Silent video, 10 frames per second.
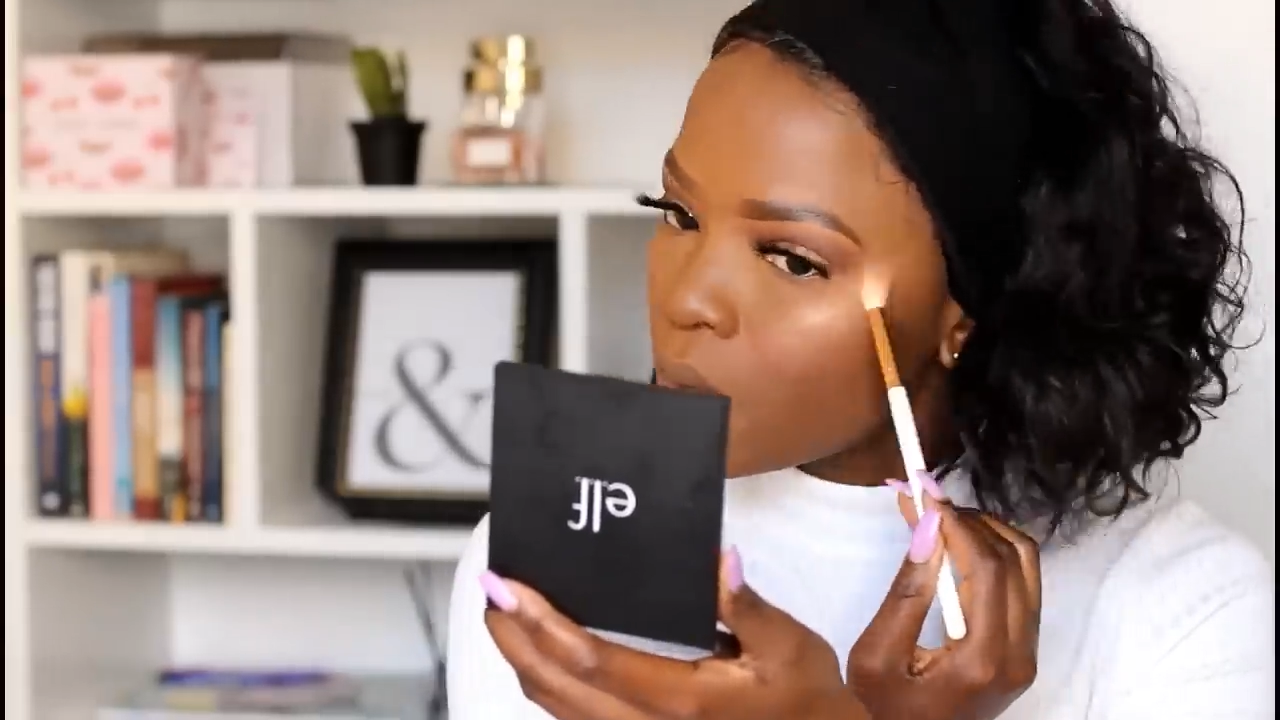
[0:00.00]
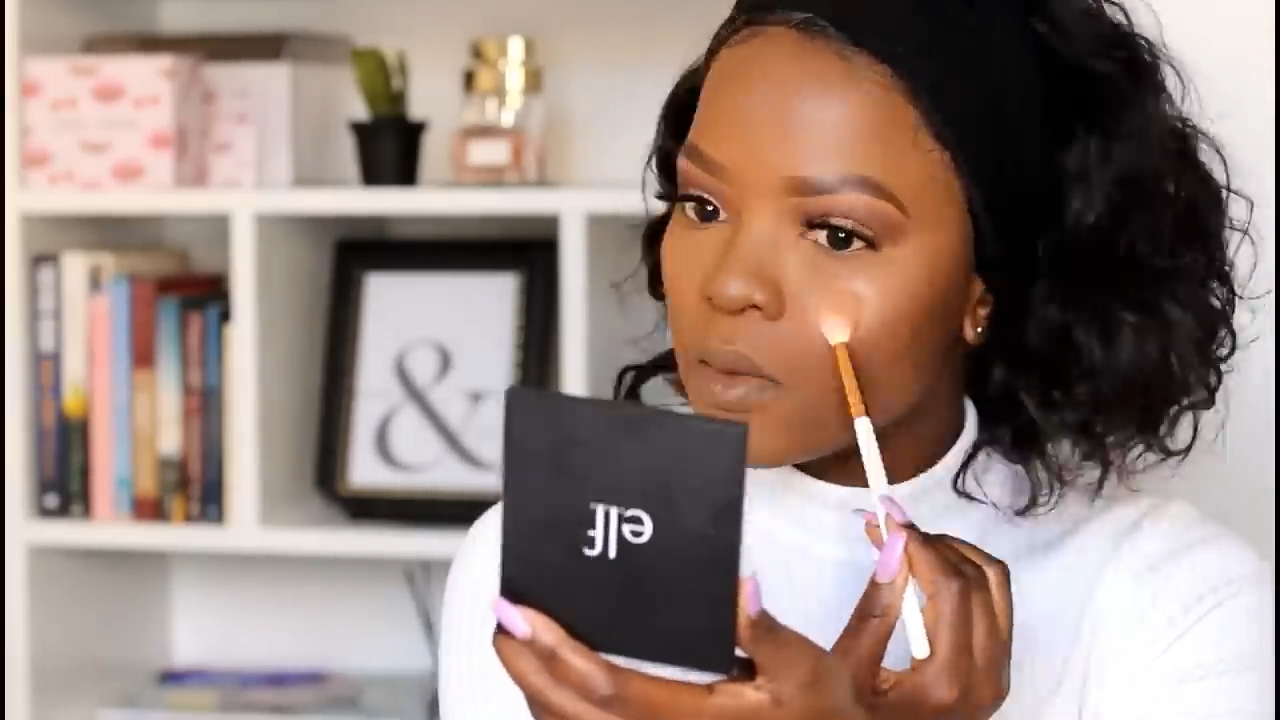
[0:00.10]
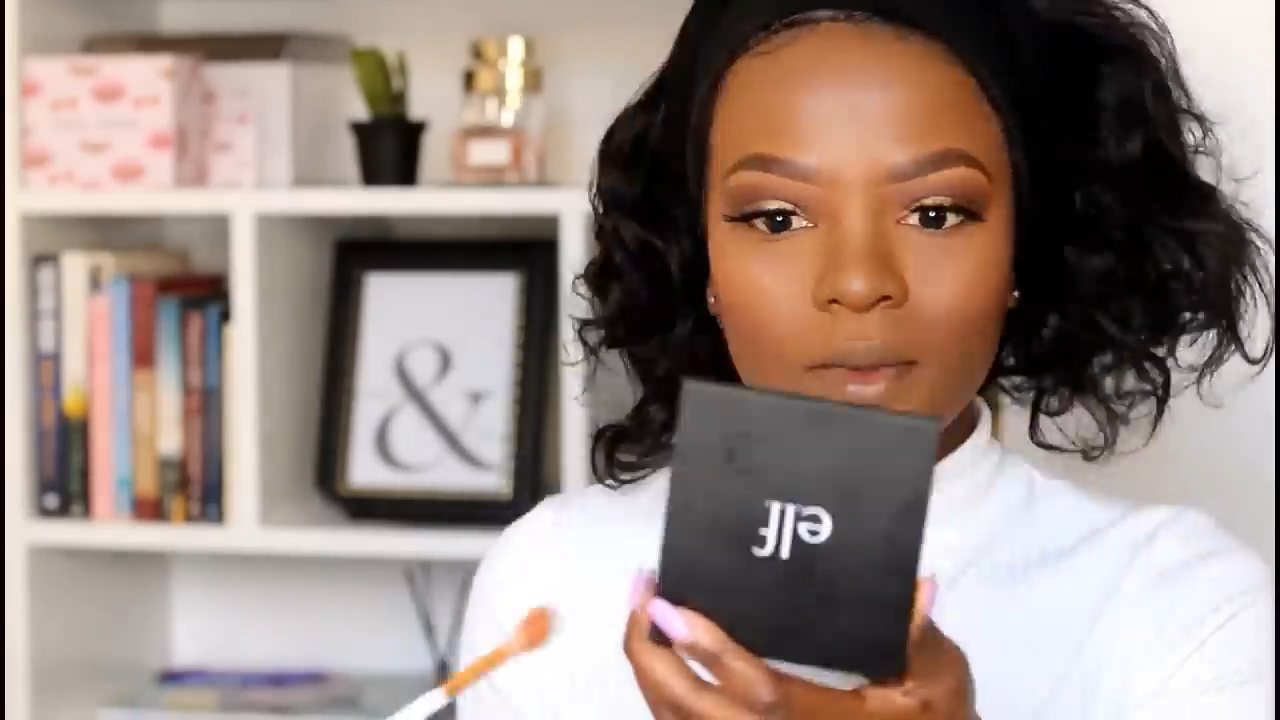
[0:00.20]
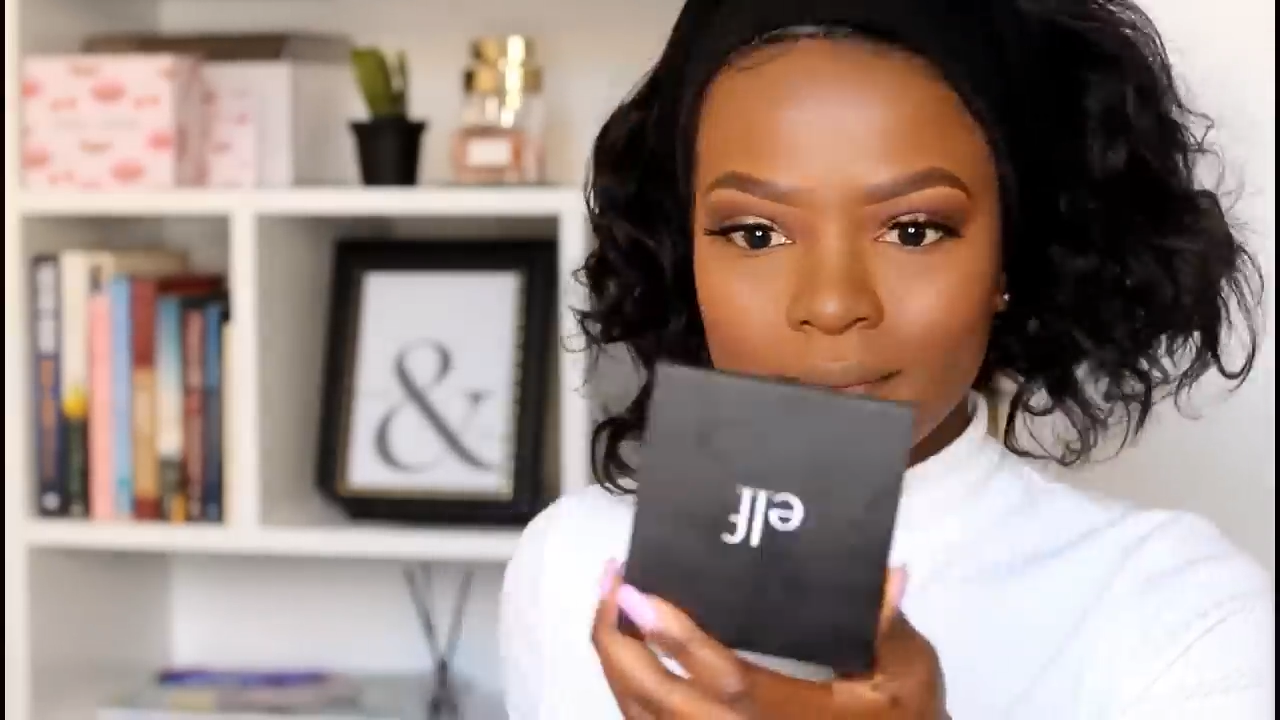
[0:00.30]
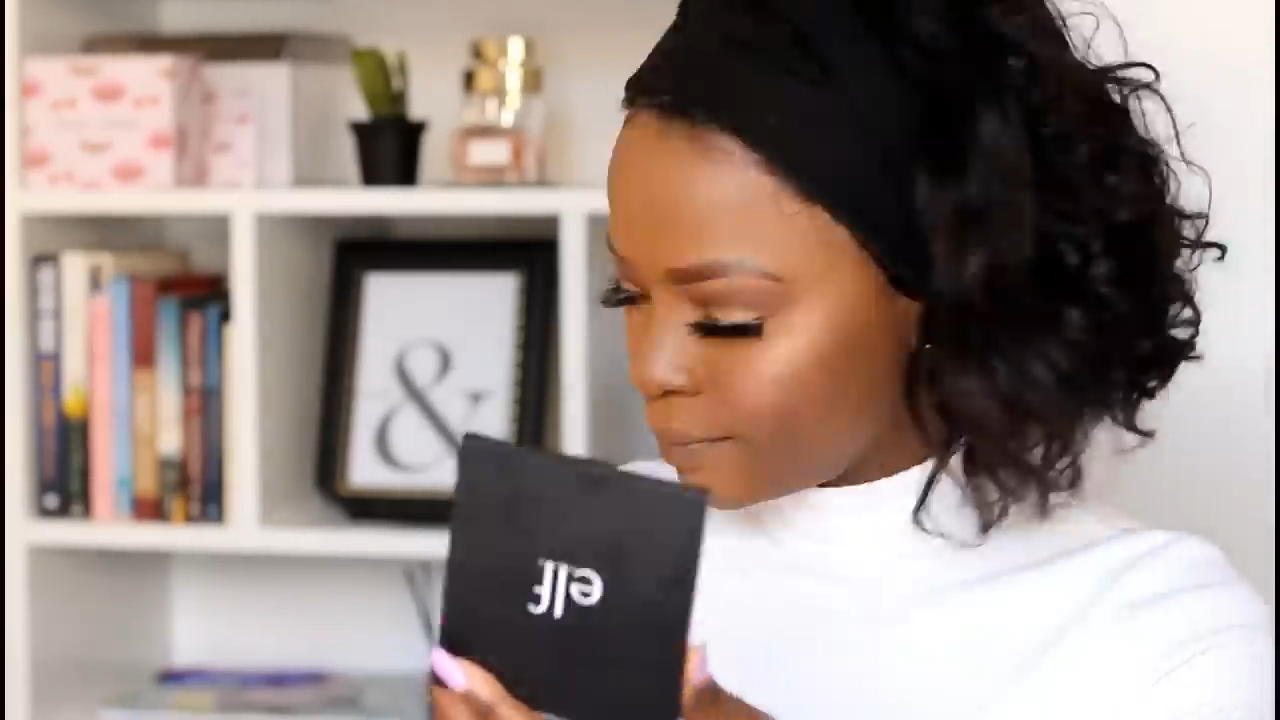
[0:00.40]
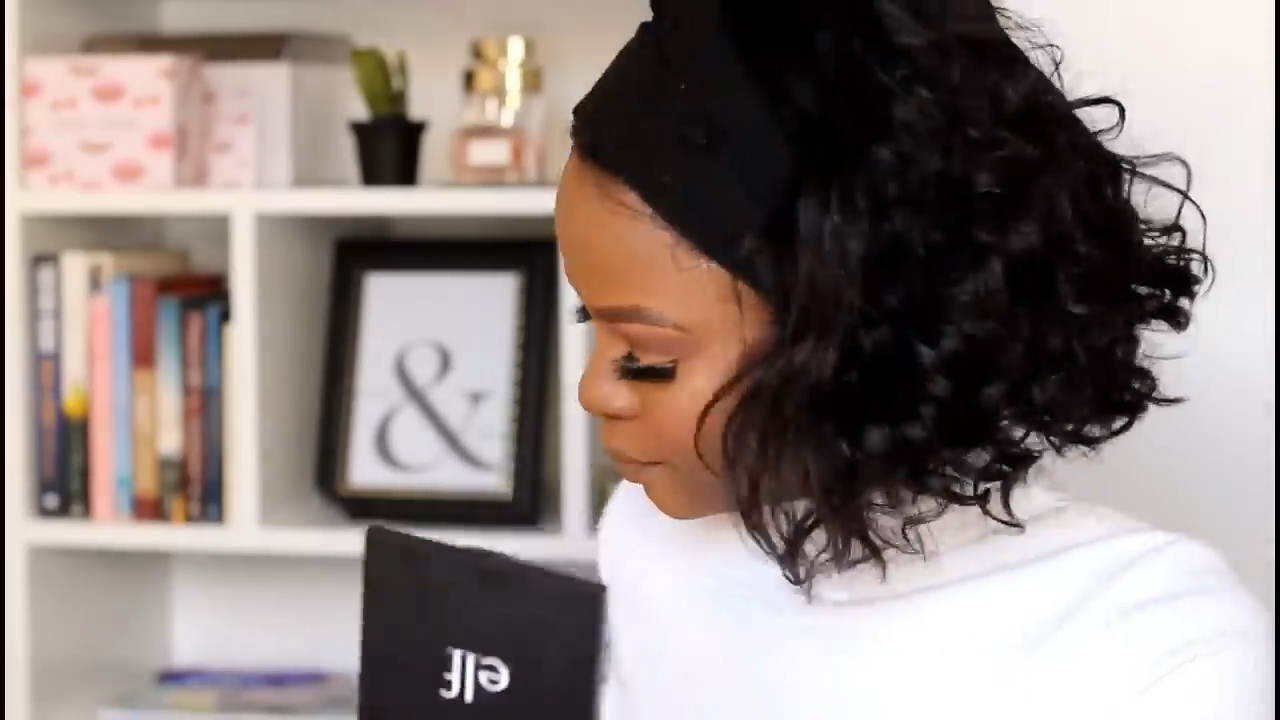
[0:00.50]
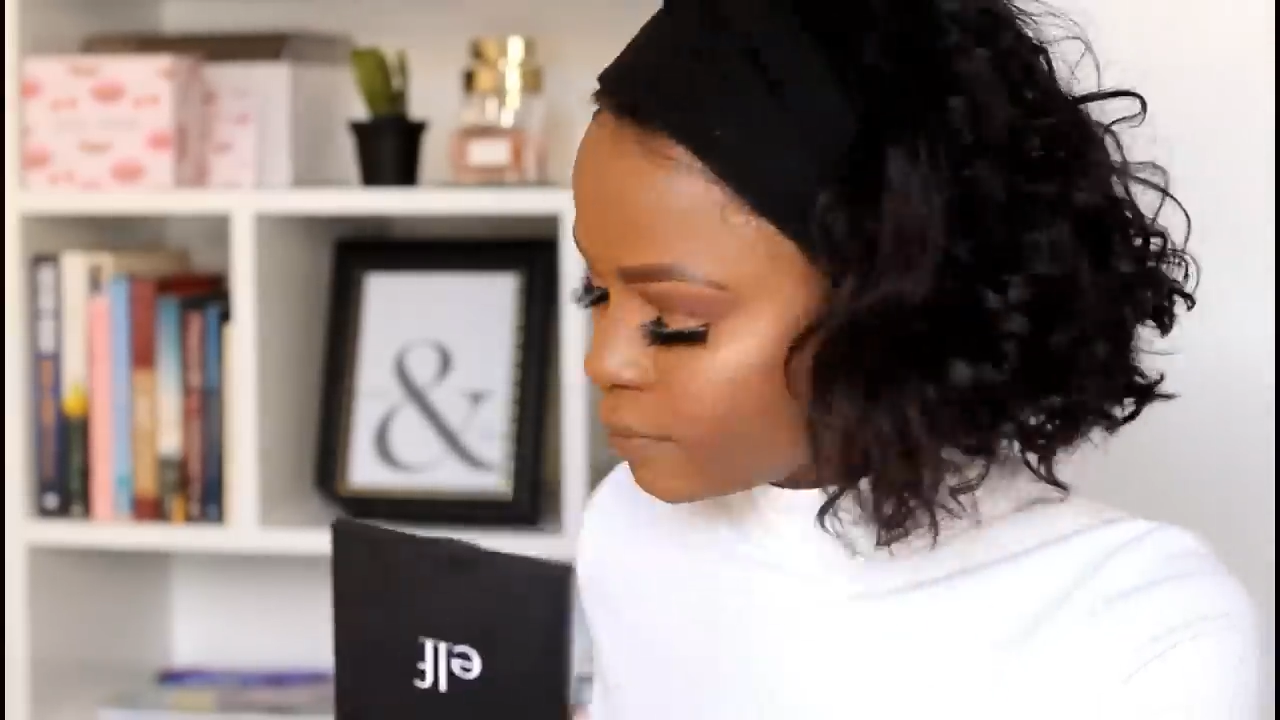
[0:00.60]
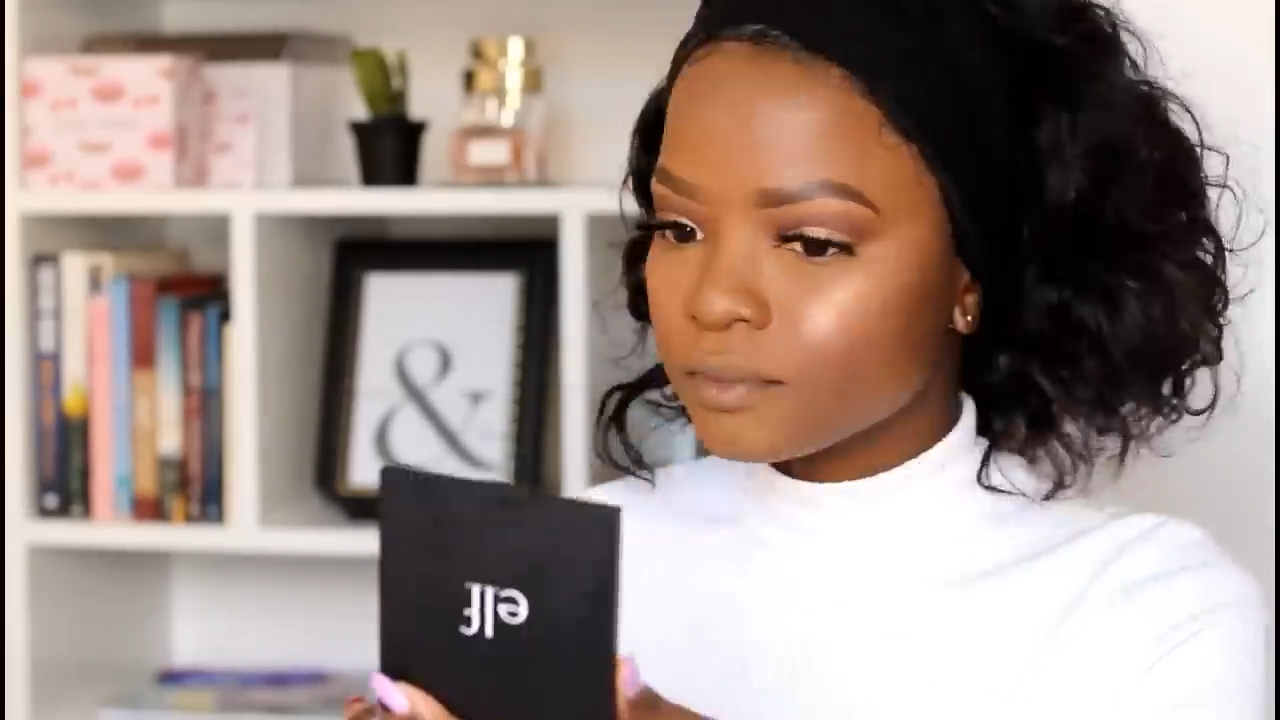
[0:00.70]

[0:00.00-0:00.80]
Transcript: before.